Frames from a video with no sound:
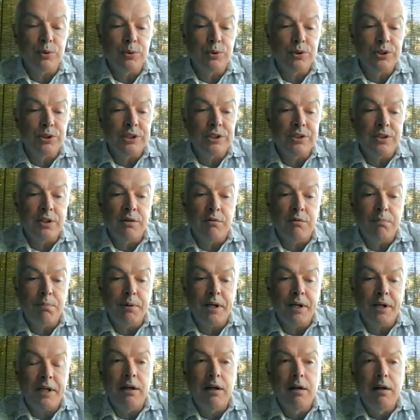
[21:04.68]
resources that have
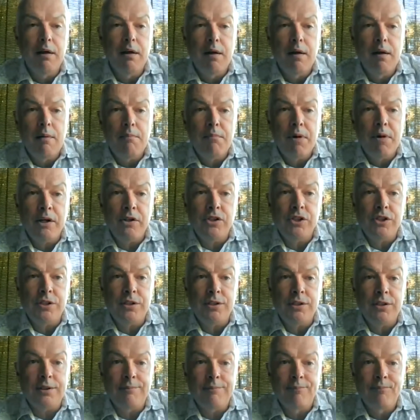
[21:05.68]
been
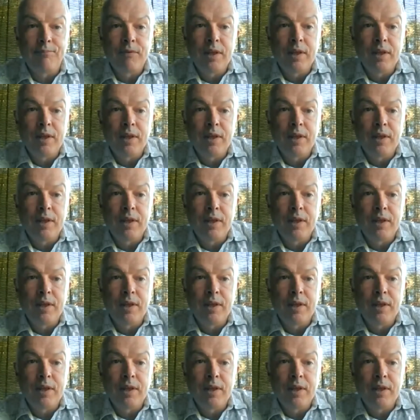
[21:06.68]
mentioned.